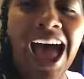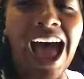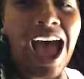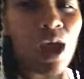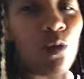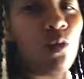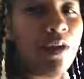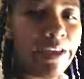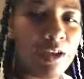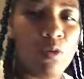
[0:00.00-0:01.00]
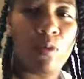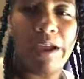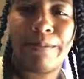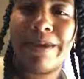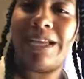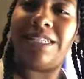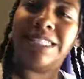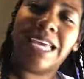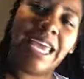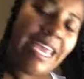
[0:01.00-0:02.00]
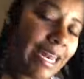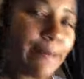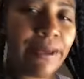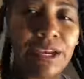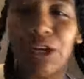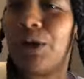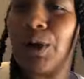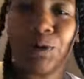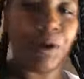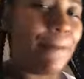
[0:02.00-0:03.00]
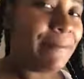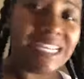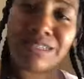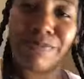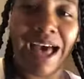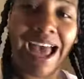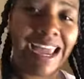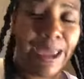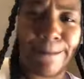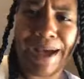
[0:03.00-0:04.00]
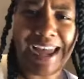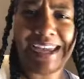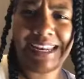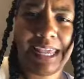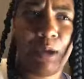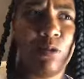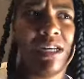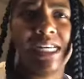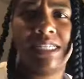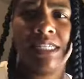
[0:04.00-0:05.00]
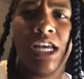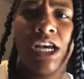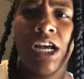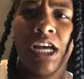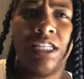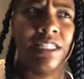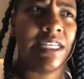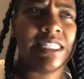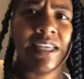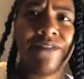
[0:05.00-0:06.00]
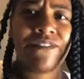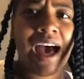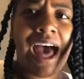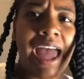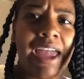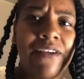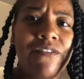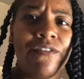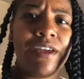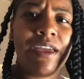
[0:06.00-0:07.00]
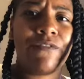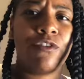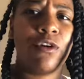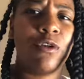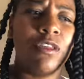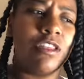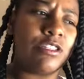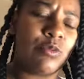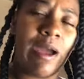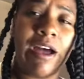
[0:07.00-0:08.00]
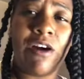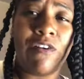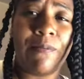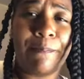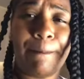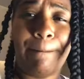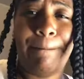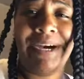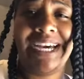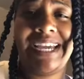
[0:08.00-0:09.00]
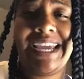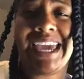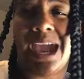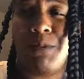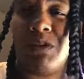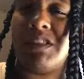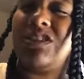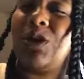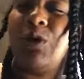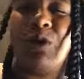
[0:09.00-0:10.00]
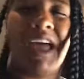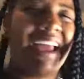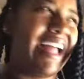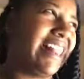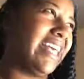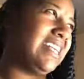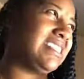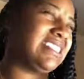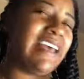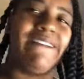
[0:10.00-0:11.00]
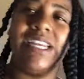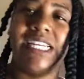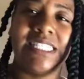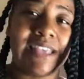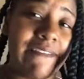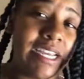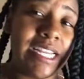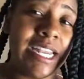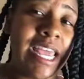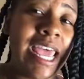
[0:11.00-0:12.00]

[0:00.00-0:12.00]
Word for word: I will recommend anybody to go to Best Buy and buy it. It was 65 for only the 12, but it came with a total like I think 77.